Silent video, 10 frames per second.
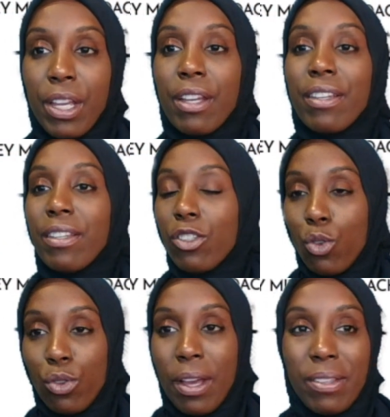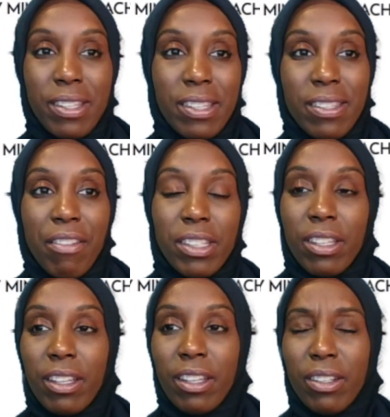2017,
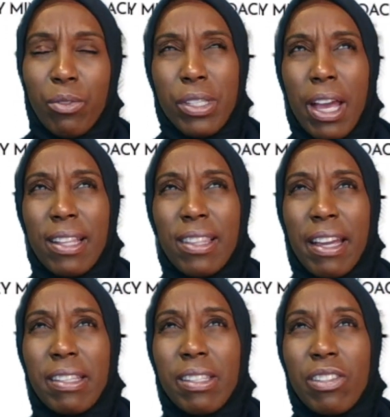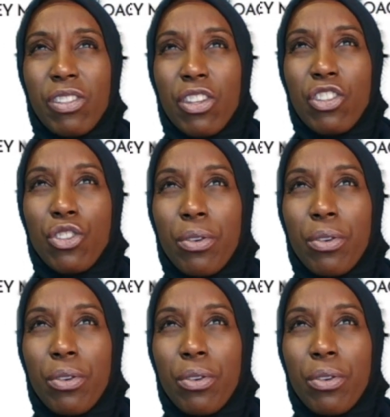was I a licensed insurance